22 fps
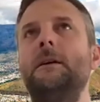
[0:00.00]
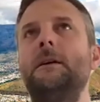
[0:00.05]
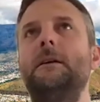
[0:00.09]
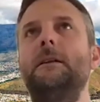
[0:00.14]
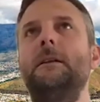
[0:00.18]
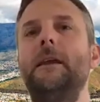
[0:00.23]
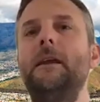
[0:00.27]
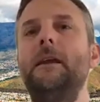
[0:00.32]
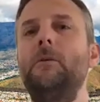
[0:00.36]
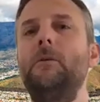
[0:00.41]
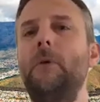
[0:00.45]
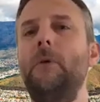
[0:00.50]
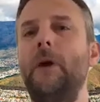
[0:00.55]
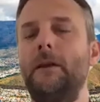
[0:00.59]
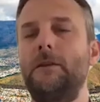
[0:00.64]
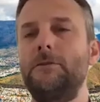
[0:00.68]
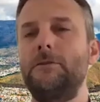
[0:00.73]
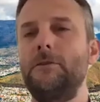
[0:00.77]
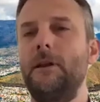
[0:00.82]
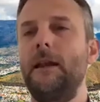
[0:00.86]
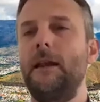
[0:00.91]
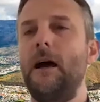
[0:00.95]
leeway
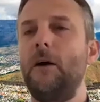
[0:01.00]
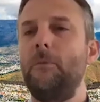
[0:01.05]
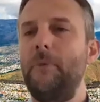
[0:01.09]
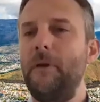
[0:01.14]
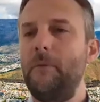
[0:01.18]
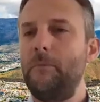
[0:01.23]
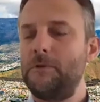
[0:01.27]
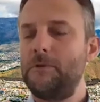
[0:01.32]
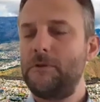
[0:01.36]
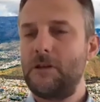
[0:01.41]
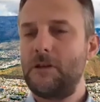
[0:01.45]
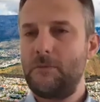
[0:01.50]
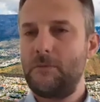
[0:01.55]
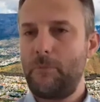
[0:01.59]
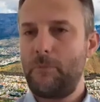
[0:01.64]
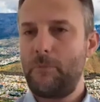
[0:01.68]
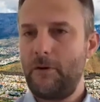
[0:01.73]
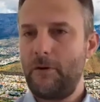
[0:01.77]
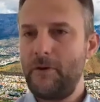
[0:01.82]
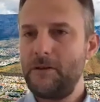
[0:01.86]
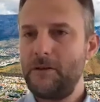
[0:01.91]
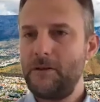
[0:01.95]
to allow people to
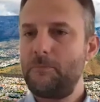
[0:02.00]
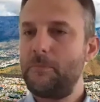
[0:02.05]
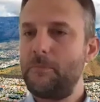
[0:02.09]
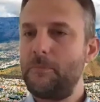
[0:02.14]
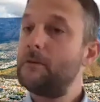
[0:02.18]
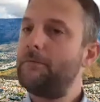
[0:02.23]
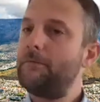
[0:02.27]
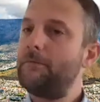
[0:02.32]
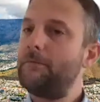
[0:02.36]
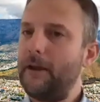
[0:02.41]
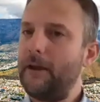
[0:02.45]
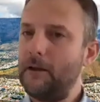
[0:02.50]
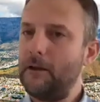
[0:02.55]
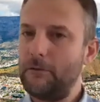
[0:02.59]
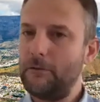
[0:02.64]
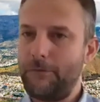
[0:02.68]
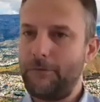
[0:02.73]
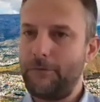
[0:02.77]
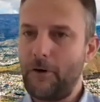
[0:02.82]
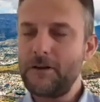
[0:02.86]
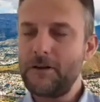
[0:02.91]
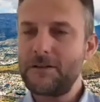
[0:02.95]
experiment, but fail
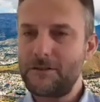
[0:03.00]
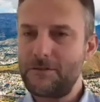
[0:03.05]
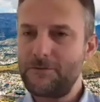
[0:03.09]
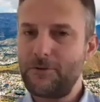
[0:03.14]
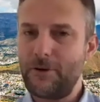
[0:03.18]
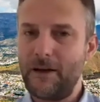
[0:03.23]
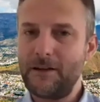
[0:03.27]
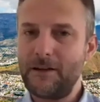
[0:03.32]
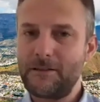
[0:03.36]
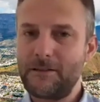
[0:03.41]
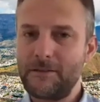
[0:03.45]
fast, right?